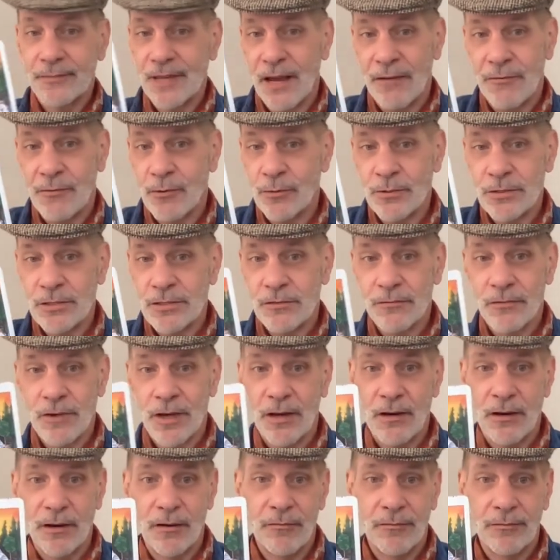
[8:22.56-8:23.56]
Everyone's
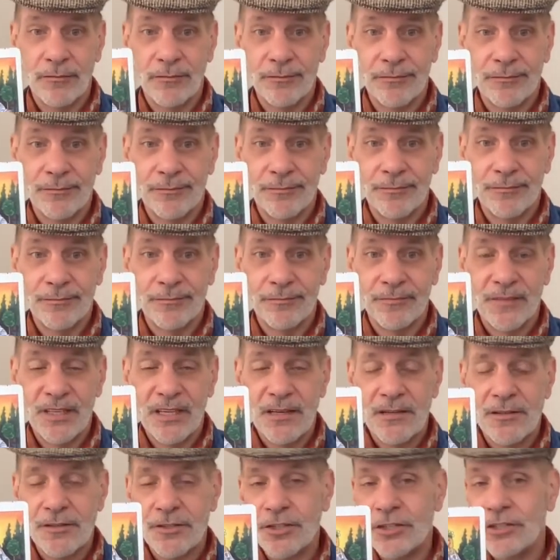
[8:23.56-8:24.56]
invited.
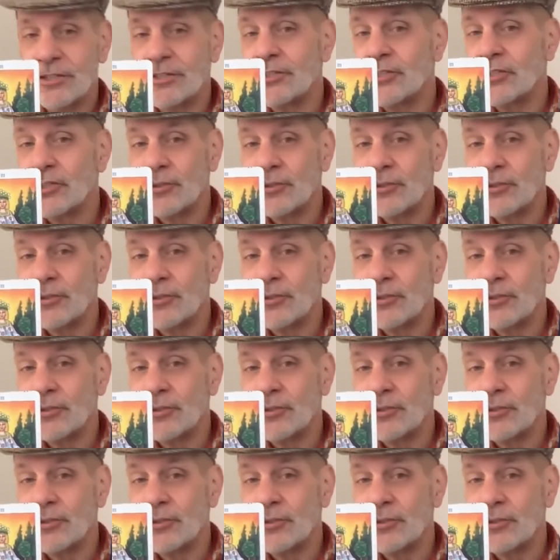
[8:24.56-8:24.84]
She's